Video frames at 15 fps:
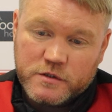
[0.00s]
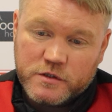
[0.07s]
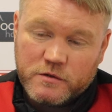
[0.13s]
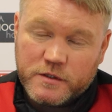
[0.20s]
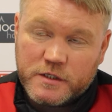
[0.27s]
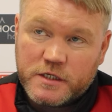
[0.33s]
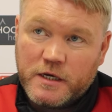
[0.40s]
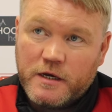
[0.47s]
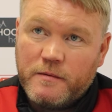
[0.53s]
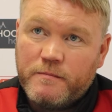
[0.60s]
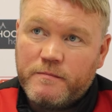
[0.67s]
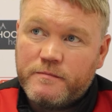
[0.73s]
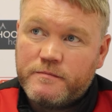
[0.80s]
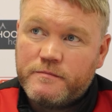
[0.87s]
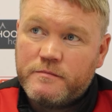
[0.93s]
So it's
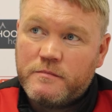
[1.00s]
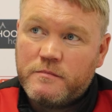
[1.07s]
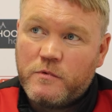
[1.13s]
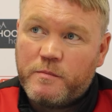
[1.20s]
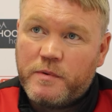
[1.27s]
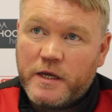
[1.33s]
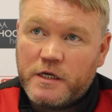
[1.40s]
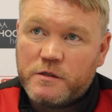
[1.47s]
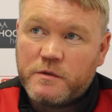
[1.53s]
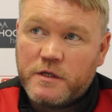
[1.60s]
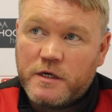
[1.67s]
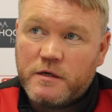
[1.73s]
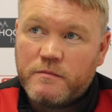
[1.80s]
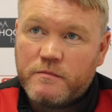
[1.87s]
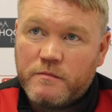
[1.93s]
we're pleased with
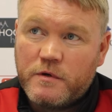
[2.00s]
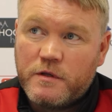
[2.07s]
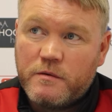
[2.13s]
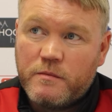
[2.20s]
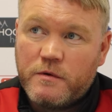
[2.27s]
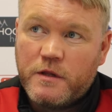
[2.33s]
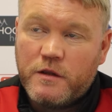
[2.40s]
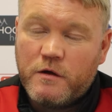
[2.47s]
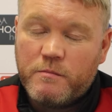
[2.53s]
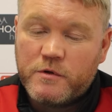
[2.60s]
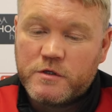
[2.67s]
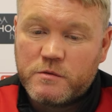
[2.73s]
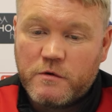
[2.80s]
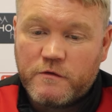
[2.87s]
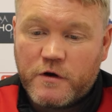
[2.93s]
the
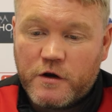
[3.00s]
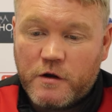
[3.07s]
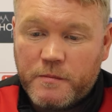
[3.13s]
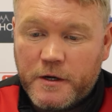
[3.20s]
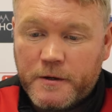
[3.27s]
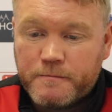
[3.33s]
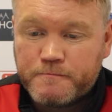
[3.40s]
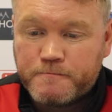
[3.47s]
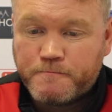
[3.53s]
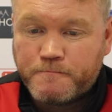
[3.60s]
numbers that we've got up there.